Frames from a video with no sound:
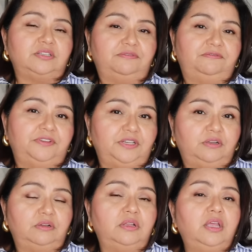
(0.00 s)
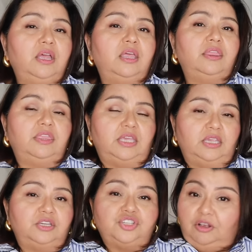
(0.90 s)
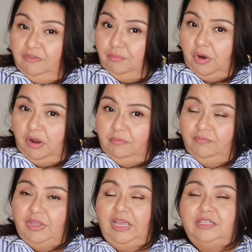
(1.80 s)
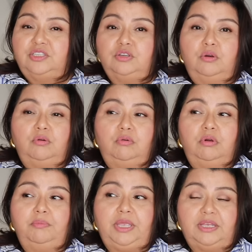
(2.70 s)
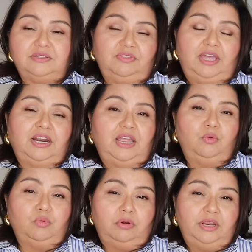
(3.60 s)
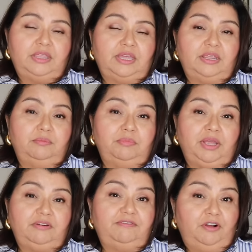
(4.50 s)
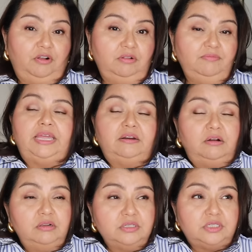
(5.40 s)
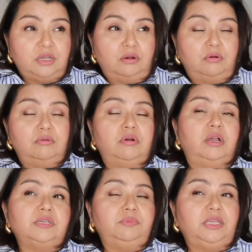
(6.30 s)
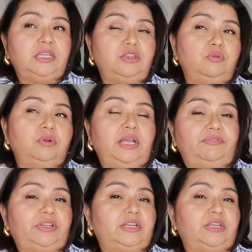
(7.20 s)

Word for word: to fill the shelf bra. And so because of that, I worry that it might fall. And also something that you will have to